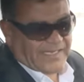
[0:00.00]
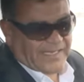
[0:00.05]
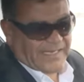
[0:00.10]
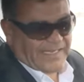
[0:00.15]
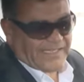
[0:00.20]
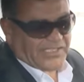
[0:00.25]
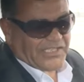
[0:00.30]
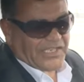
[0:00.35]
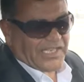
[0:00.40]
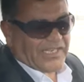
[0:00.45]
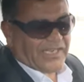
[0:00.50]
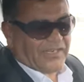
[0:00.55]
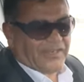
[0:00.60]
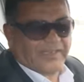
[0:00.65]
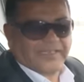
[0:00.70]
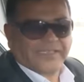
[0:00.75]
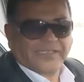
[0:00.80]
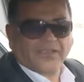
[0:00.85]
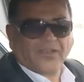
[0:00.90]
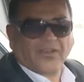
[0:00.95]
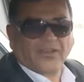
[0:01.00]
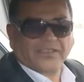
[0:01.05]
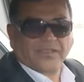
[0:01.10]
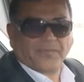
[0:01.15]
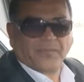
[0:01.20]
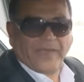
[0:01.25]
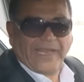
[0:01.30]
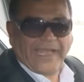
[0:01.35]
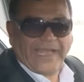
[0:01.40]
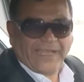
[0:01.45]
in general it's called a
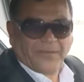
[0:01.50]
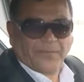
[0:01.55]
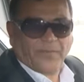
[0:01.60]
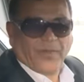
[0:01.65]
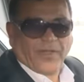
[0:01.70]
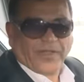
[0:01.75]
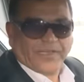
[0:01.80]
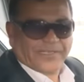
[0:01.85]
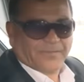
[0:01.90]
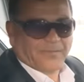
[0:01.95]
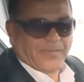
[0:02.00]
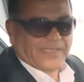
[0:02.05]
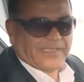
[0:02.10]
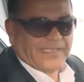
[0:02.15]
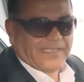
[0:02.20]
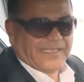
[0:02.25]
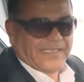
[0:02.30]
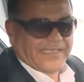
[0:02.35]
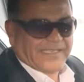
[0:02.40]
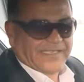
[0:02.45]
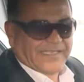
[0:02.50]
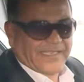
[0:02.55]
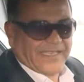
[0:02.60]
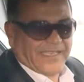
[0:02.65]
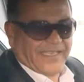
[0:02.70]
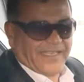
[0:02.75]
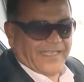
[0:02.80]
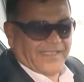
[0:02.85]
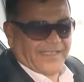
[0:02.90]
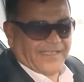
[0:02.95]
black box, but
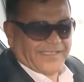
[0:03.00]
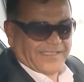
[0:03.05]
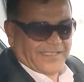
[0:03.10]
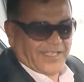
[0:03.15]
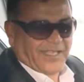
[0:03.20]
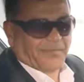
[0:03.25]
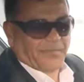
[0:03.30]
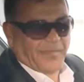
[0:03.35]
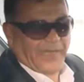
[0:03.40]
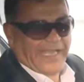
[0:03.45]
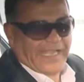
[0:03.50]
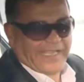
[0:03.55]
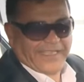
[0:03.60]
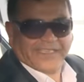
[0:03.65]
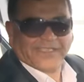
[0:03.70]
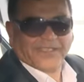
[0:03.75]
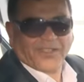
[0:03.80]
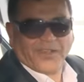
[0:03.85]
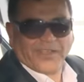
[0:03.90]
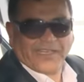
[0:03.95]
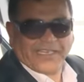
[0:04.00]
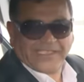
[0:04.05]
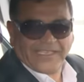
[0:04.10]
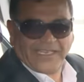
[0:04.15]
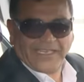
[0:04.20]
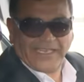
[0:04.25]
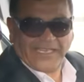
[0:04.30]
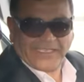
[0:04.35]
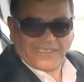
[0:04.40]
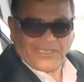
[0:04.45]
it's not black, it's orange,
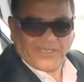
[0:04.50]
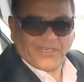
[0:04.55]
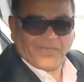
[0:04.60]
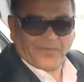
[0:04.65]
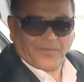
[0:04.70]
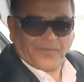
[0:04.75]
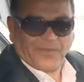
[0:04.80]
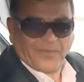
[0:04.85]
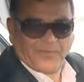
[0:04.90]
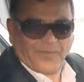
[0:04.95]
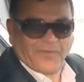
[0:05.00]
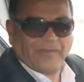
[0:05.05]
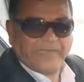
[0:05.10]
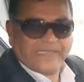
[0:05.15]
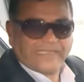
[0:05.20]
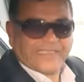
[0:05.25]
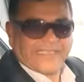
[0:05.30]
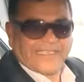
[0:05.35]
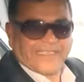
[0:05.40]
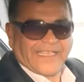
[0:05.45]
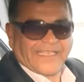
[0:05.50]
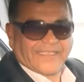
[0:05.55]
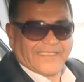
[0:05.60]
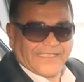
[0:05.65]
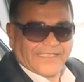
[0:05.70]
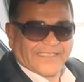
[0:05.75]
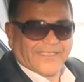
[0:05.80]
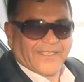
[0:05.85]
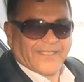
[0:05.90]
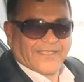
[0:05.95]
and later on we will see that
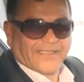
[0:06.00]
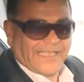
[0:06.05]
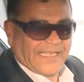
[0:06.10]
it's not